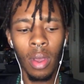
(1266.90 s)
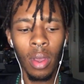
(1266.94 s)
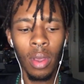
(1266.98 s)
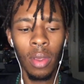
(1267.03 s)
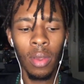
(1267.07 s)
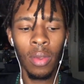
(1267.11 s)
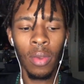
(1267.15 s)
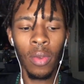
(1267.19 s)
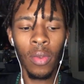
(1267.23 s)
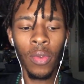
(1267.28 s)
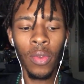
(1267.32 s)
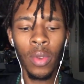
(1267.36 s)

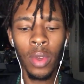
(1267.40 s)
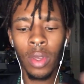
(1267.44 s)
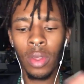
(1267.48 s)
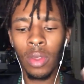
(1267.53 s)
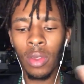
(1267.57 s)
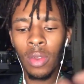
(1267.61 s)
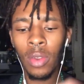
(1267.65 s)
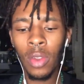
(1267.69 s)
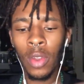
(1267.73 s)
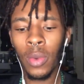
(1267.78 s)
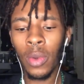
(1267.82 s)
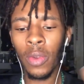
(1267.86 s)
Something to
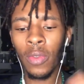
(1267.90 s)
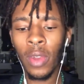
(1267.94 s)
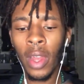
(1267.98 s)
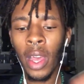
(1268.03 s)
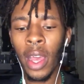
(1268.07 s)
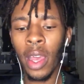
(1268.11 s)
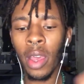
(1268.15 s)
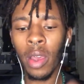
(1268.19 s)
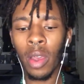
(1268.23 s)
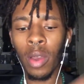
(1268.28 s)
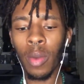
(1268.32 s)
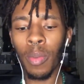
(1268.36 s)
do with
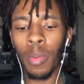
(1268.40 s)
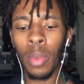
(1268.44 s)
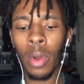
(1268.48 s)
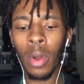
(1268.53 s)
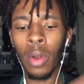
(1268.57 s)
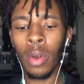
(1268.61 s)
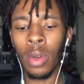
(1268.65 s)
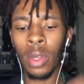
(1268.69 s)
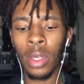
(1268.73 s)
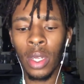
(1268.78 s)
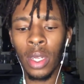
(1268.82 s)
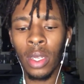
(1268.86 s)
like
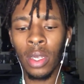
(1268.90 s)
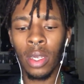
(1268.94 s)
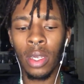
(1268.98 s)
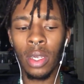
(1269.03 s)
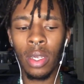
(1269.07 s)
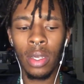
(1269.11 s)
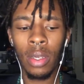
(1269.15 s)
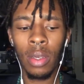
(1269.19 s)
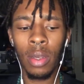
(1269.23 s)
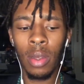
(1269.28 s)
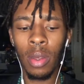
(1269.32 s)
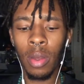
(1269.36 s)
blood and
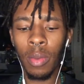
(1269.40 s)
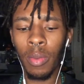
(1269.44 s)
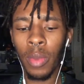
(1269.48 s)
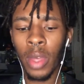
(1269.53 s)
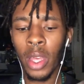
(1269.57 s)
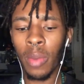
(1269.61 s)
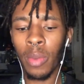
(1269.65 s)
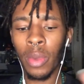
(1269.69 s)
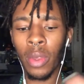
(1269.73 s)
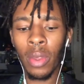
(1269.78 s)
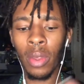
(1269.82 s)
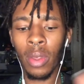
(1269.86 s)

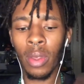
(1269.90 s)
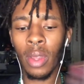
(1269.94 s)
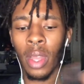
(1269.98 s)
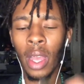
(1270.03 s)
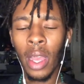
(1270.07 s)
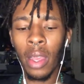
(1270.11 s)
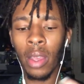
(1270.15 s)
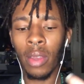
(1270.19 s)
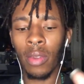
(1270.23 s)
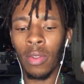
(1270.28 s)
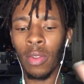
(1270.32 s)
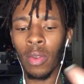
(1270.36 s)
maybe
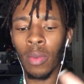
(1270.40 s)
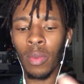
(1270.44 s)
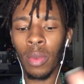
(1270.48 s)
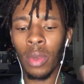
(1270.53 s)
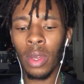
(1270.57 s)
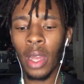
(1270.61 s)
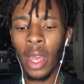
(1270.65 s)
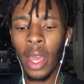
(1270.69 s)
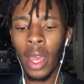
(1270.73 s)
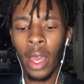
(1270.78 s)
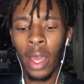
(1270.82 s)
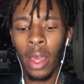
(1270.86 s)
like some
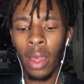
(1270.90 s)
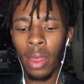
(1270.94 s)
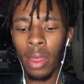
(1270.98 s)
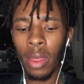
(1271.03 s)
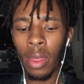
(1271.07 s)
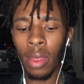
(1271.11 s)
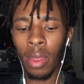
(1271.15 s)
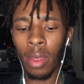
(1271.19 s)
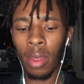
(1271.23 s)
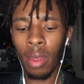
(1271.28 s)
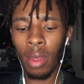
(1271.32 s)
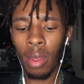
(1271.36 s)

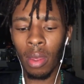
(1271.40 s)
death.